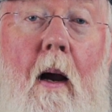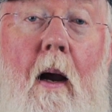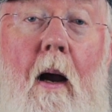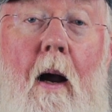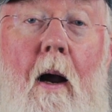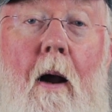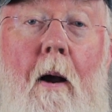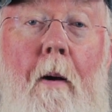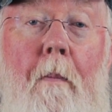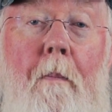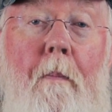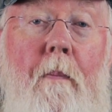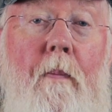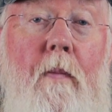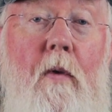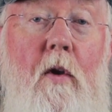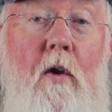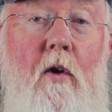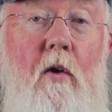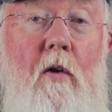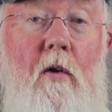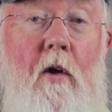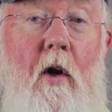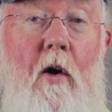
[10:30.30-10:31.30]

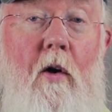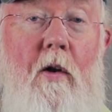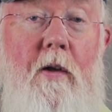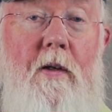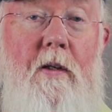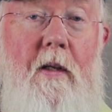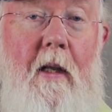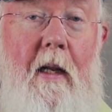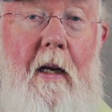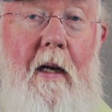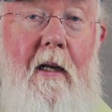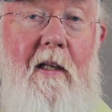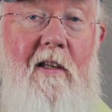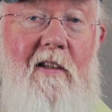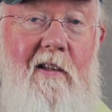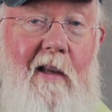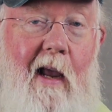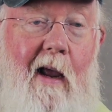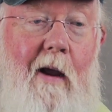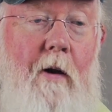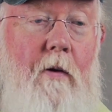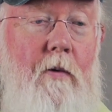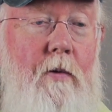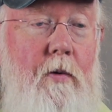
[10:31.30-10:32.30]
you'll notice that it
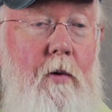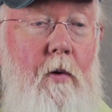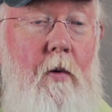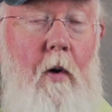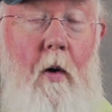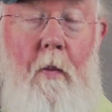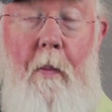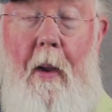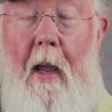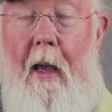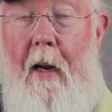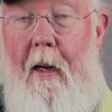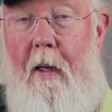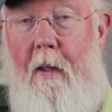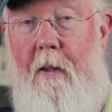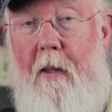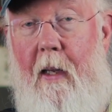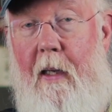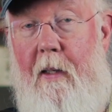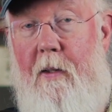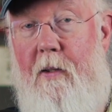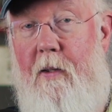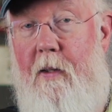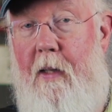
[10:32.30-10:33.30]
sounds chromatic.
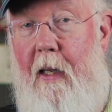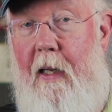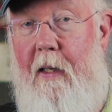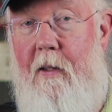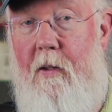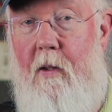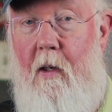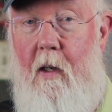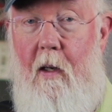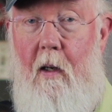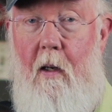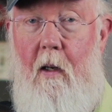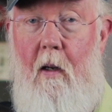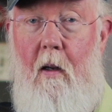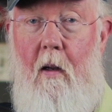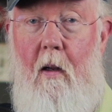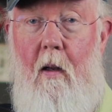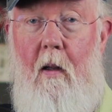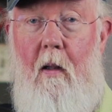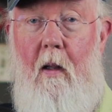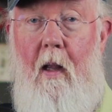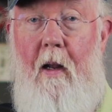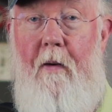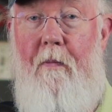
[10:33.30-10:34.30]
A
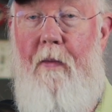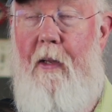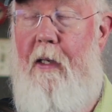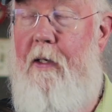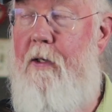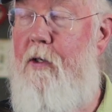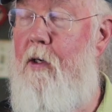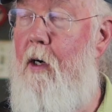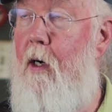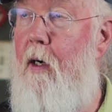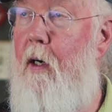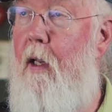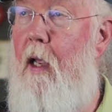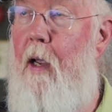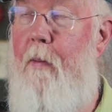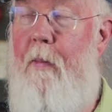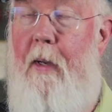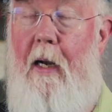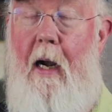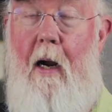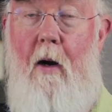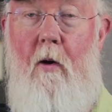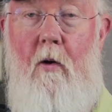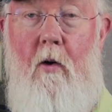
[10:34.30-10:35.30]
lot of things start
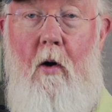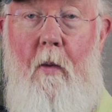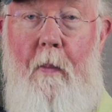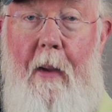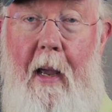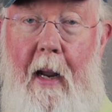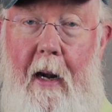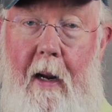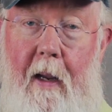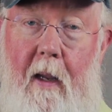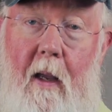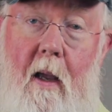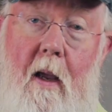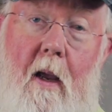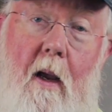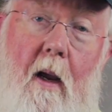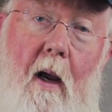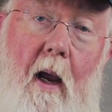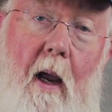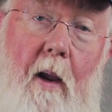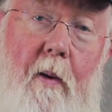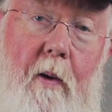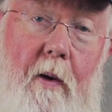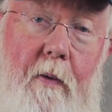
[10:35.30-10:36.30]
coming out chromatic.
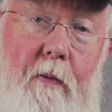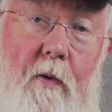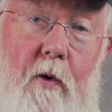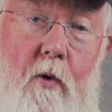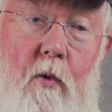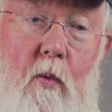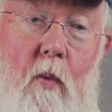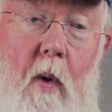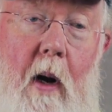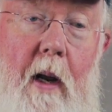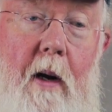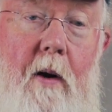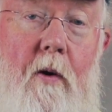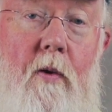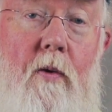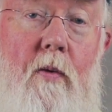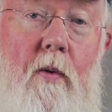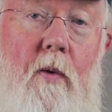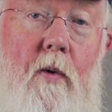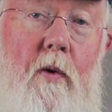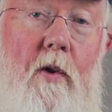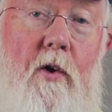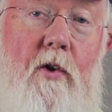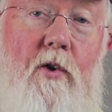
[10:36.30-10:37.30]
I mean, if you run
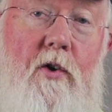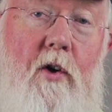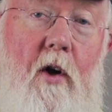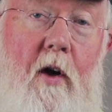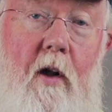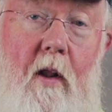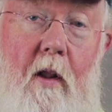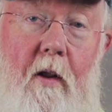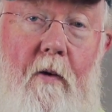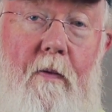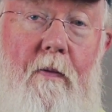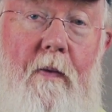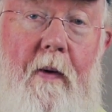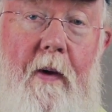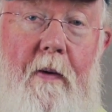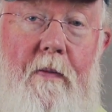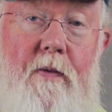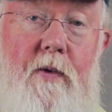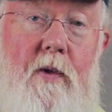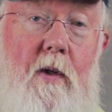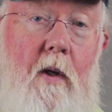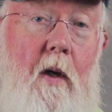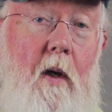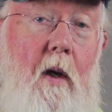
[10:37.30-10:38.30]
through the circle of
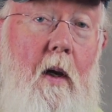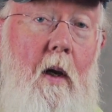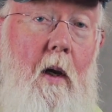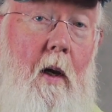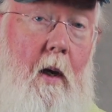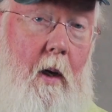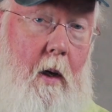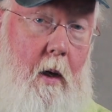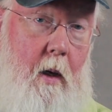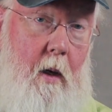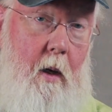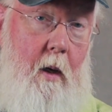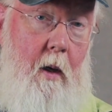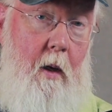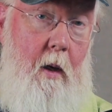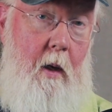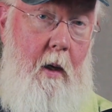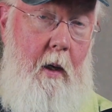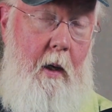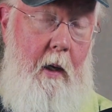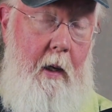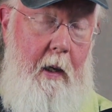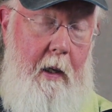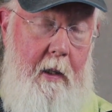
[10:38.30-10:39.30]
fifths
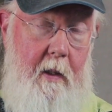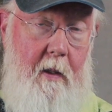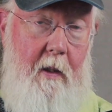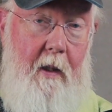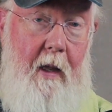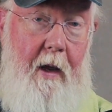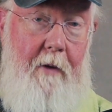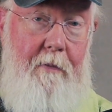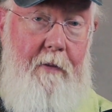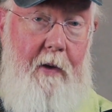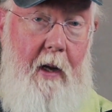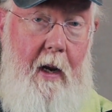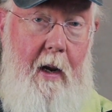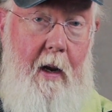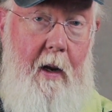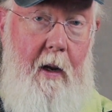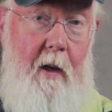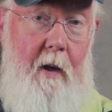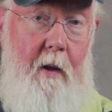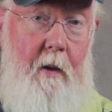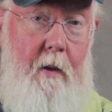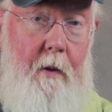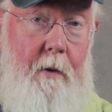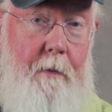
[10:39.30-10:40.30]
in the left
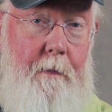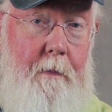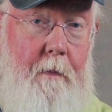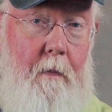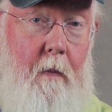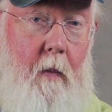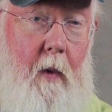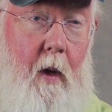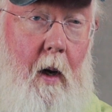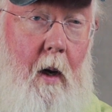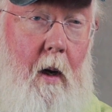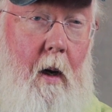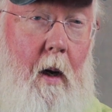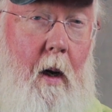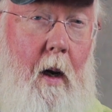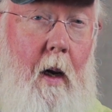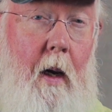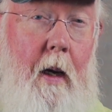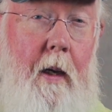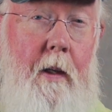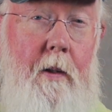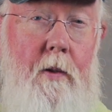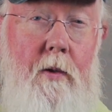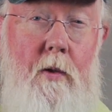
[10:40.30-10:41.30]
hand,
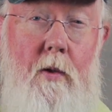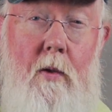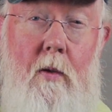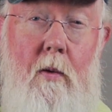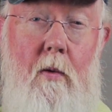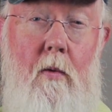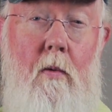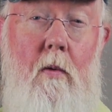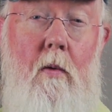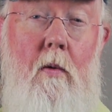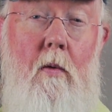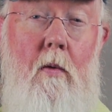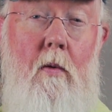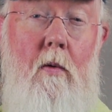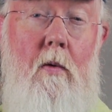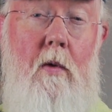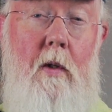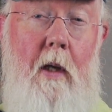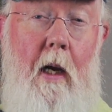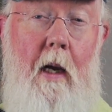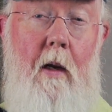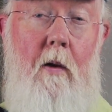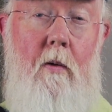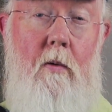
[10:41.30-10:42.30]
it
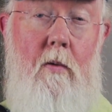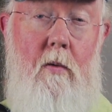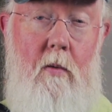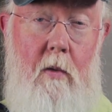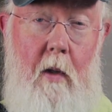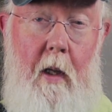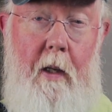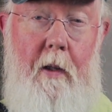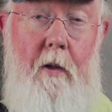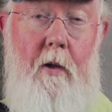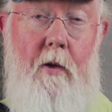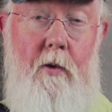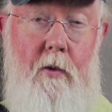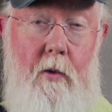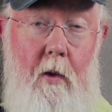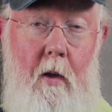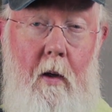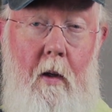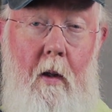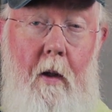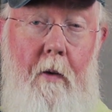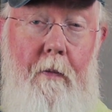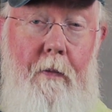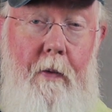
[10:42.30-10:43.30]
sounds like the
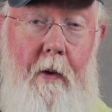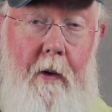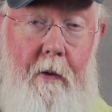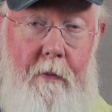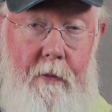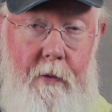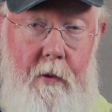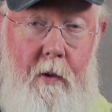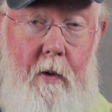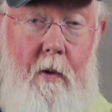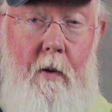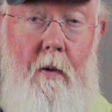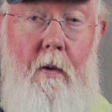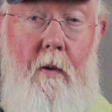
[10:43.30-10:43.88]
circle of fifths.